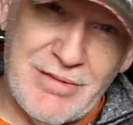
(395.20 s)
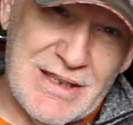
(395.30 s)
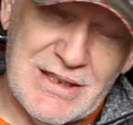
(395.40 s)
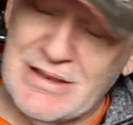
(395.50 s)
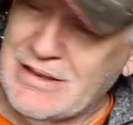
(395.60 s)

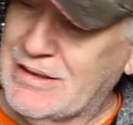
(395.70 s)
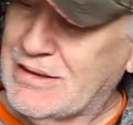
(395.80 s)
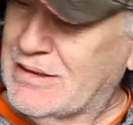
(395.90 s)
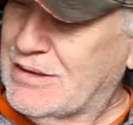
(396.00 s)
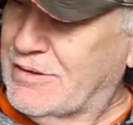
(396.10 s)
red
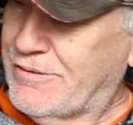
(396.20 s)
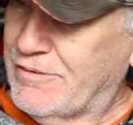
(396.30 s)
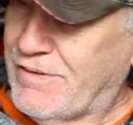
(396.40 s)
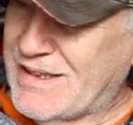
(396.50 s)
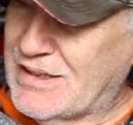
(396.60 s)

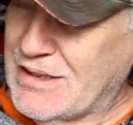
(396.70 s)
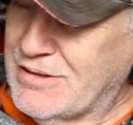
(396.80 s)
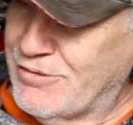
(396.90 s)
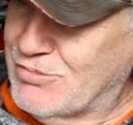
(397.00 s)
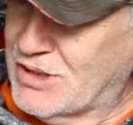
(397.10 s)
front fender,
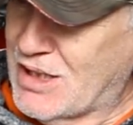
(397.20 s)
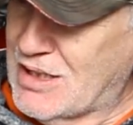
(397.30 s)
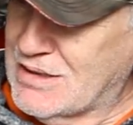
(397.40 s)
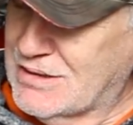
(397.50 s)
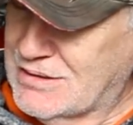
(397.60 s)
front
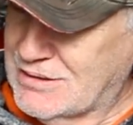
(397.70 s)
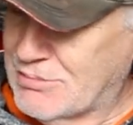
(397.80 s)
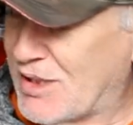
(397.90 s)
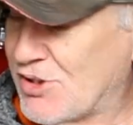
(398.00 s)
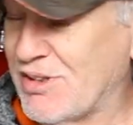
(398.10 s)
mudguard, to
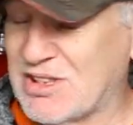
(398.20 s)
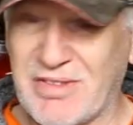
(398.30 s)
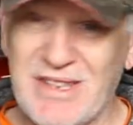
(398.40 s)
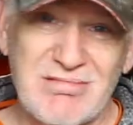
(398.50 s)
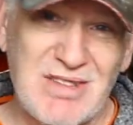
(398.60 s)
match the rest of
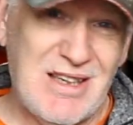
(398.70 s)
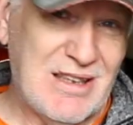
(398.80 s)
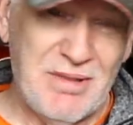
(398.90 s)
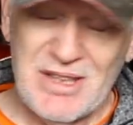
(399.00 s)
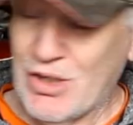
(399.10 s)
it. I
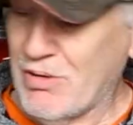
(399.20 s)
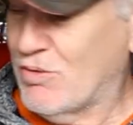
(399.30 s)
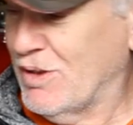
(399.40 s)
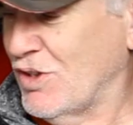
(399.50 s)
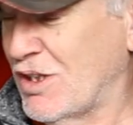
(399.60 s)
could probably go with
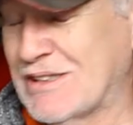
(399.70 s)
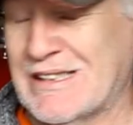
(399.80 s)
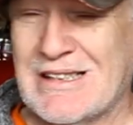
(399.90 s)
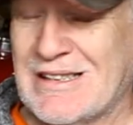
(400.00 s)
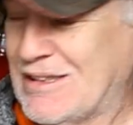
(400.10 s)
what I've got,
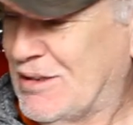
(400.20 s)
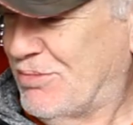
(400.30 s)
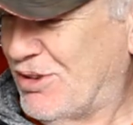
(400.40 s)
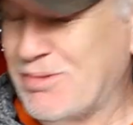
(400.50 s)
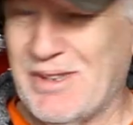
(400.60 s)

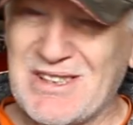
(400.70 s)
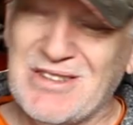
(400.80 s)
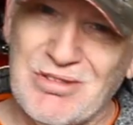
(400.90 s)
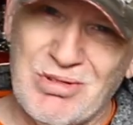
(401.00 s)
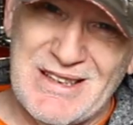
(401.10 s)
but to be honest, I
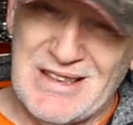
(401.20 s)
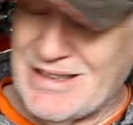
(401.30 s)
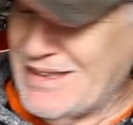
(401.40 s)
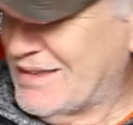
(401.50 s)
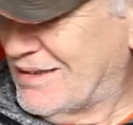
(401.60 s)
don't quite
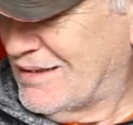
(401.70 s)
like